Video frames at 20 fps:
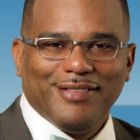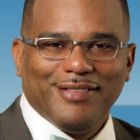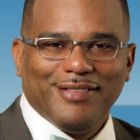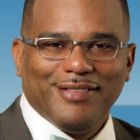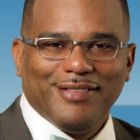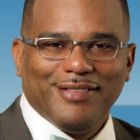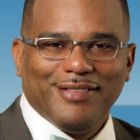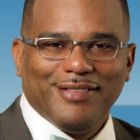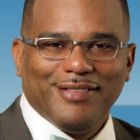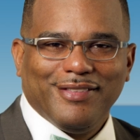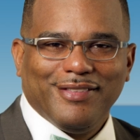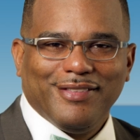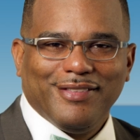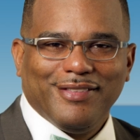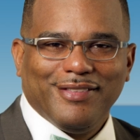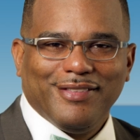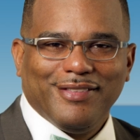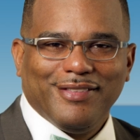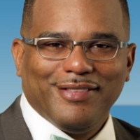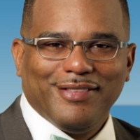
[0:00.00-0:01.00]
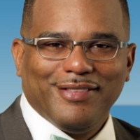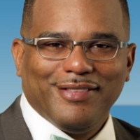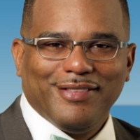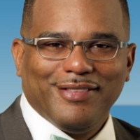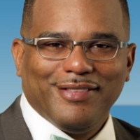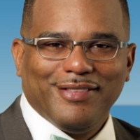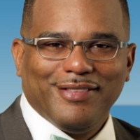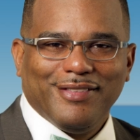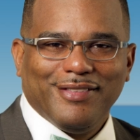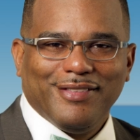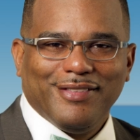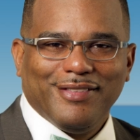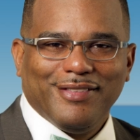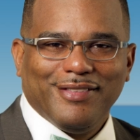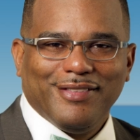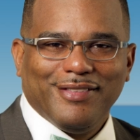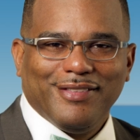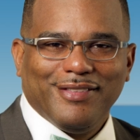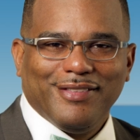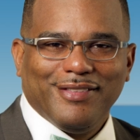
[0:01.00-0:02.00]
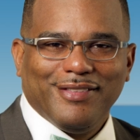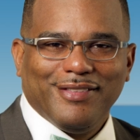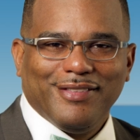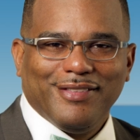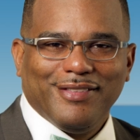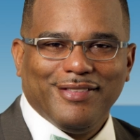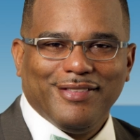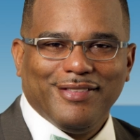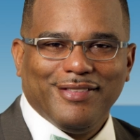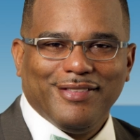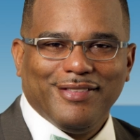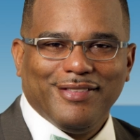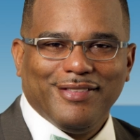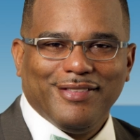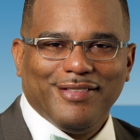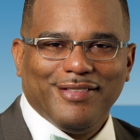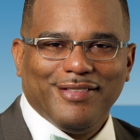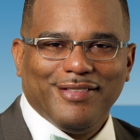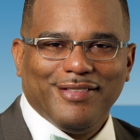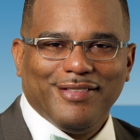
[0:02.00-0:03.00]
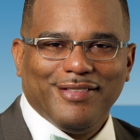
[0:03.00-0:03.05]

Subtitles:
This is a still picture; no speech is visible.